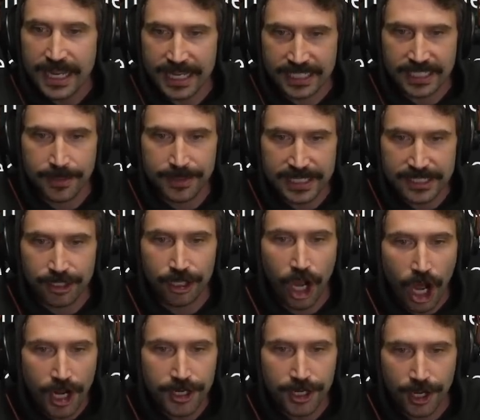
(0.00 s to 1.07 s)
And some of these are
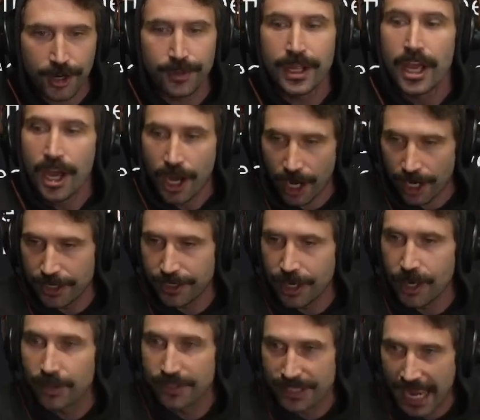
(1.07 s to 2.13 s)
unknown
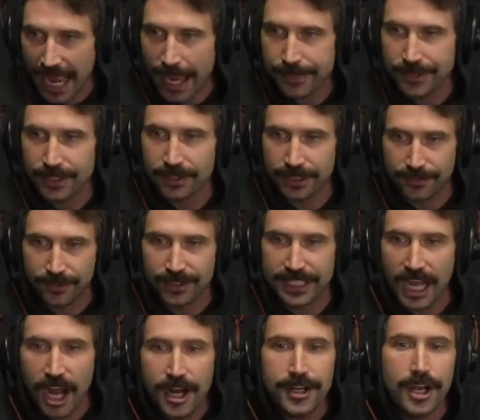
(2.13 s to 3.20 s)
unknowns. Absolutely. For
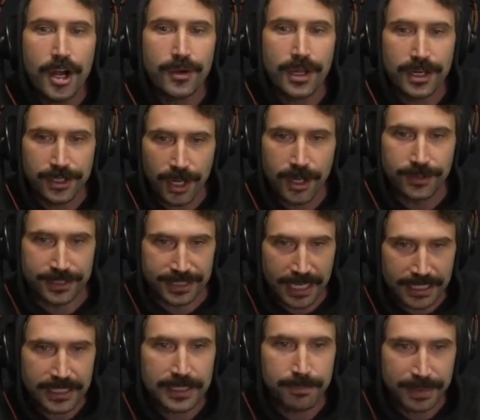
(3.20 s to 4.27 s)
the unknown unknowns,
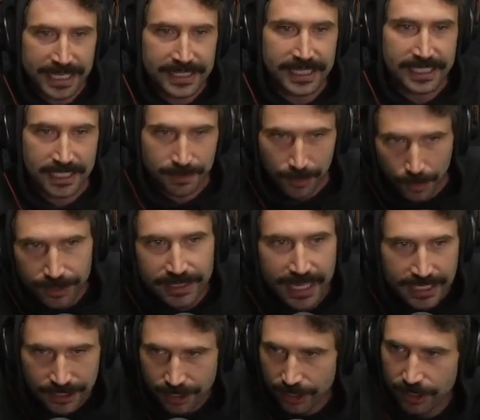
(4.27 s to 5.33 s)
nothing beats exploring
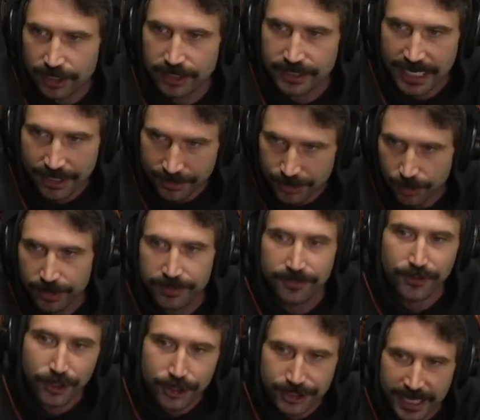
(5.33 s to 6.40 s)
that ter territory
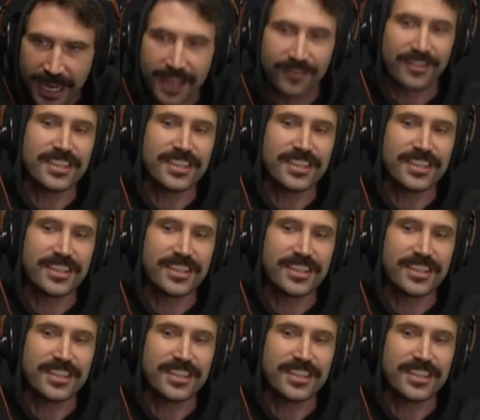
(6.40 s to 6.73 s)
firsthand.